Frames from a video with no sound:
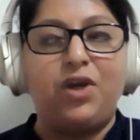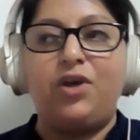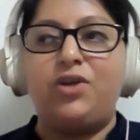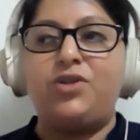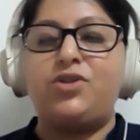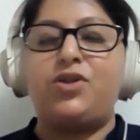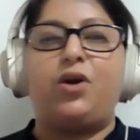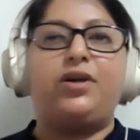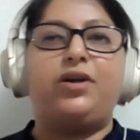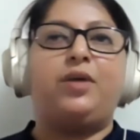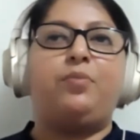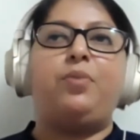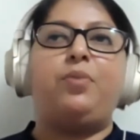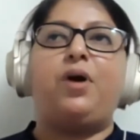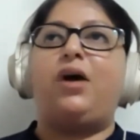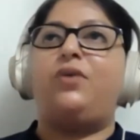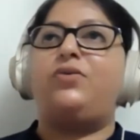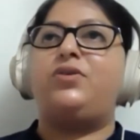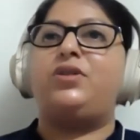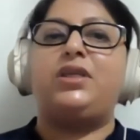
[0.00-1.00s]
talk
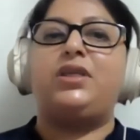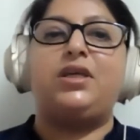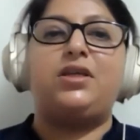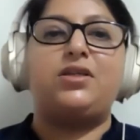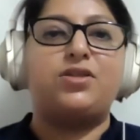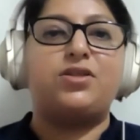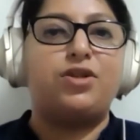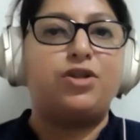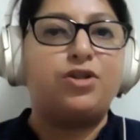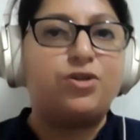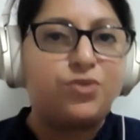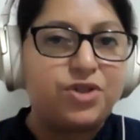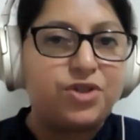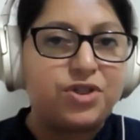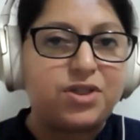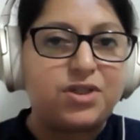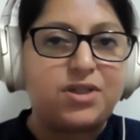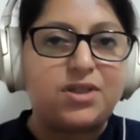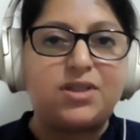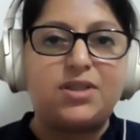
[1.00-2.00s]
about the
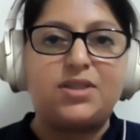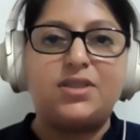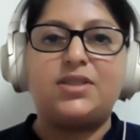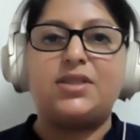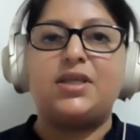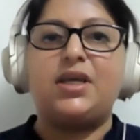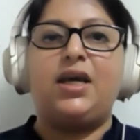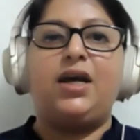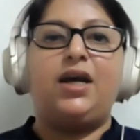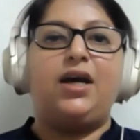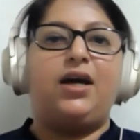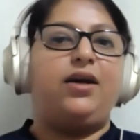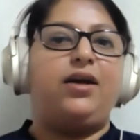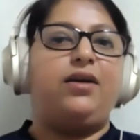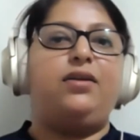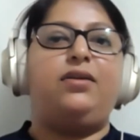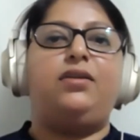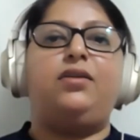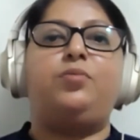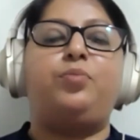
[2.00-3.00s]
solutions
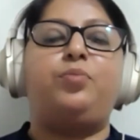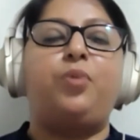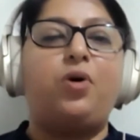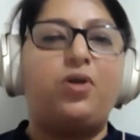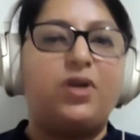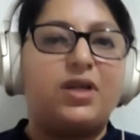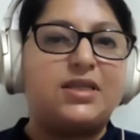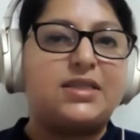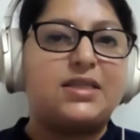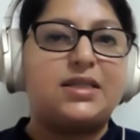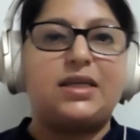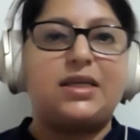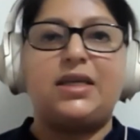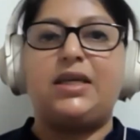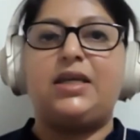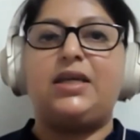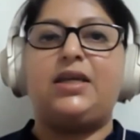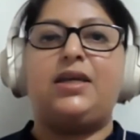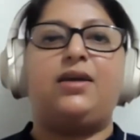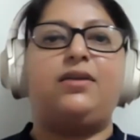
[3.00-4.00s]
and the
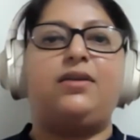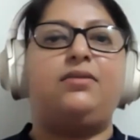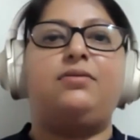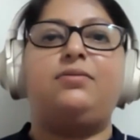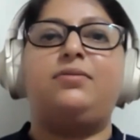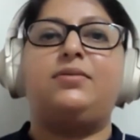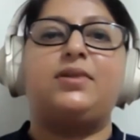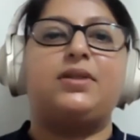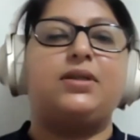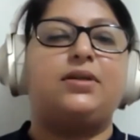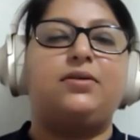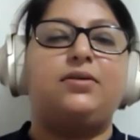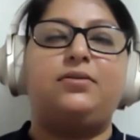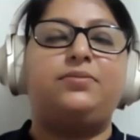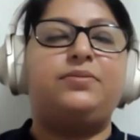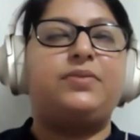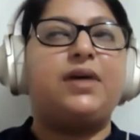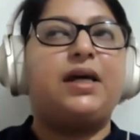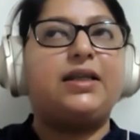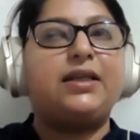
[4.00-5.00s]
policy. And
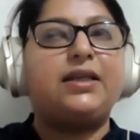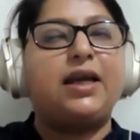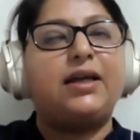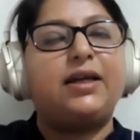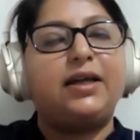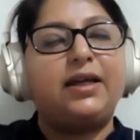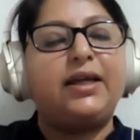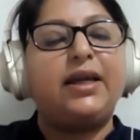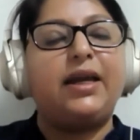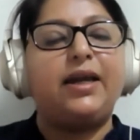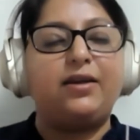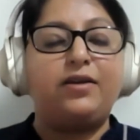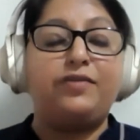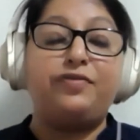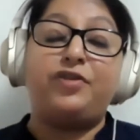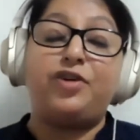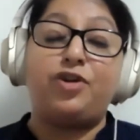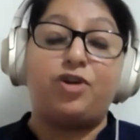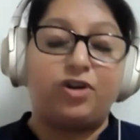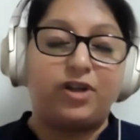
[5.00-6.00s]
again,
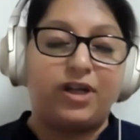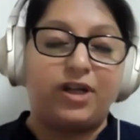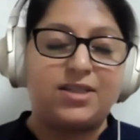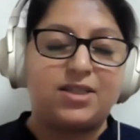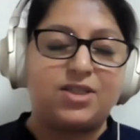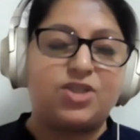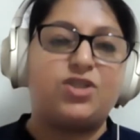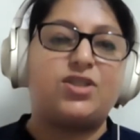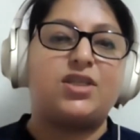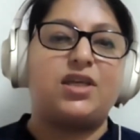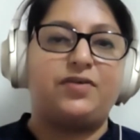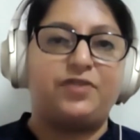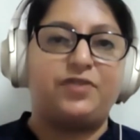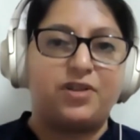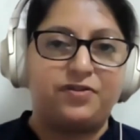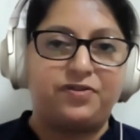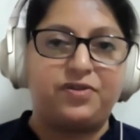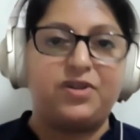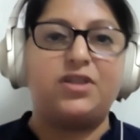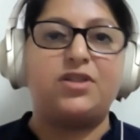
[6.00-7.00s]
different organizations have a
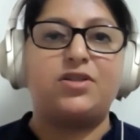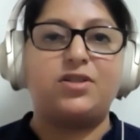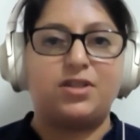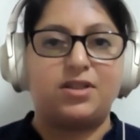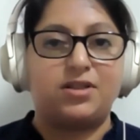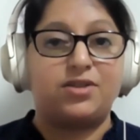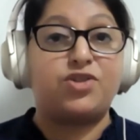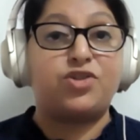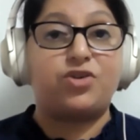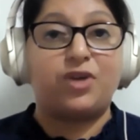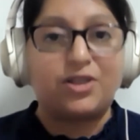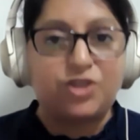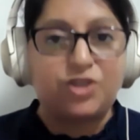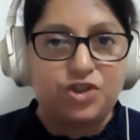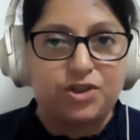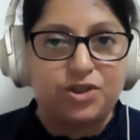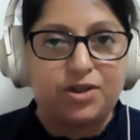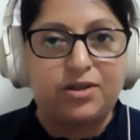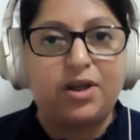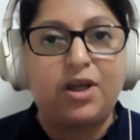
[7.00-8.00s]
different
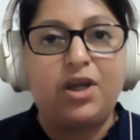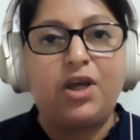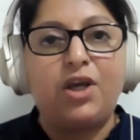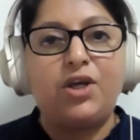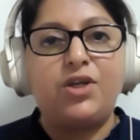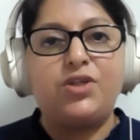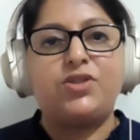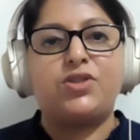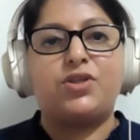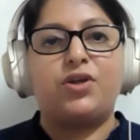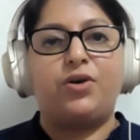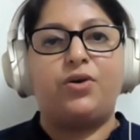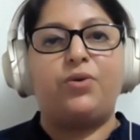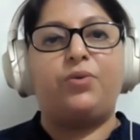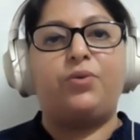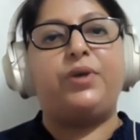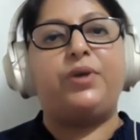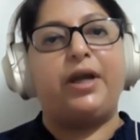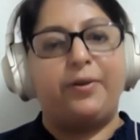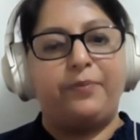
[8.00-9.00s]
structure. So
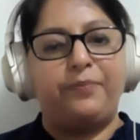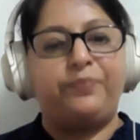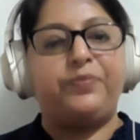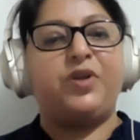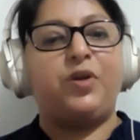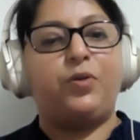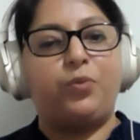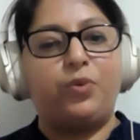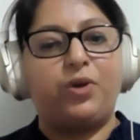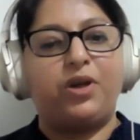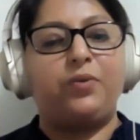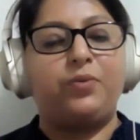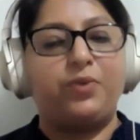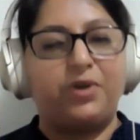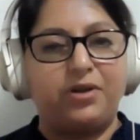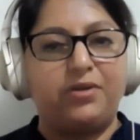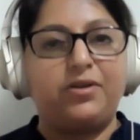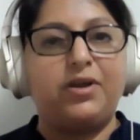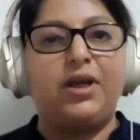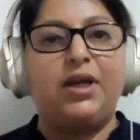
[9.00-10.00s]
yeah,
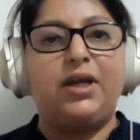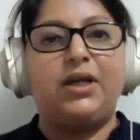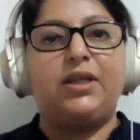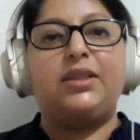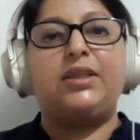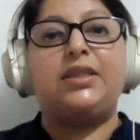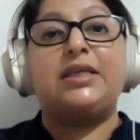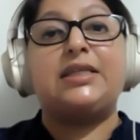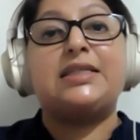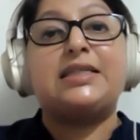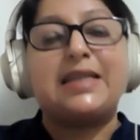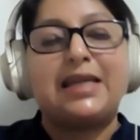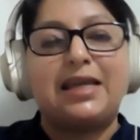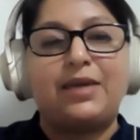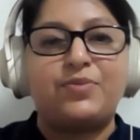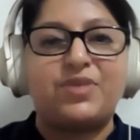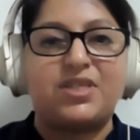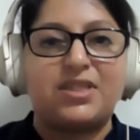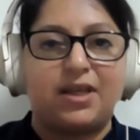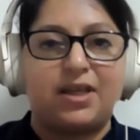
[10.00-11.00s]
whatever the
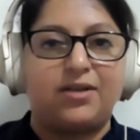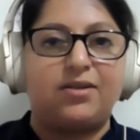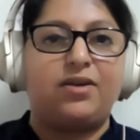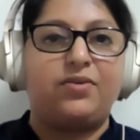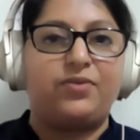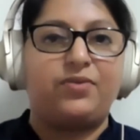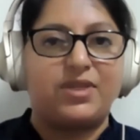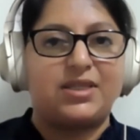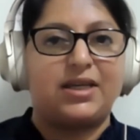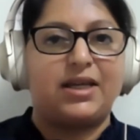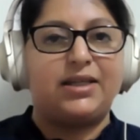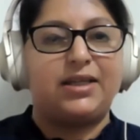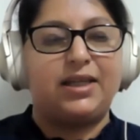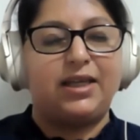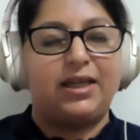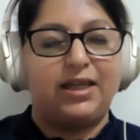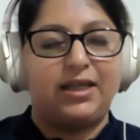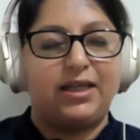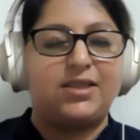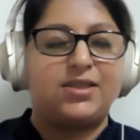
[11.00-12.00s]
teams that are
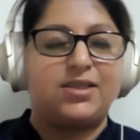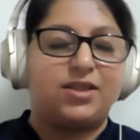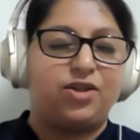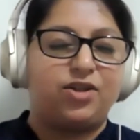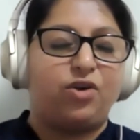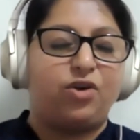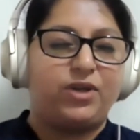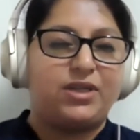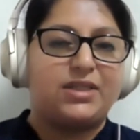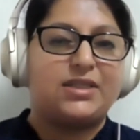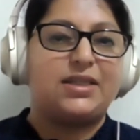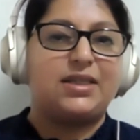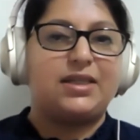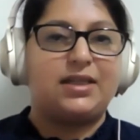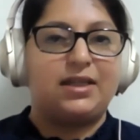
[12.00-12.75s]
residing in the security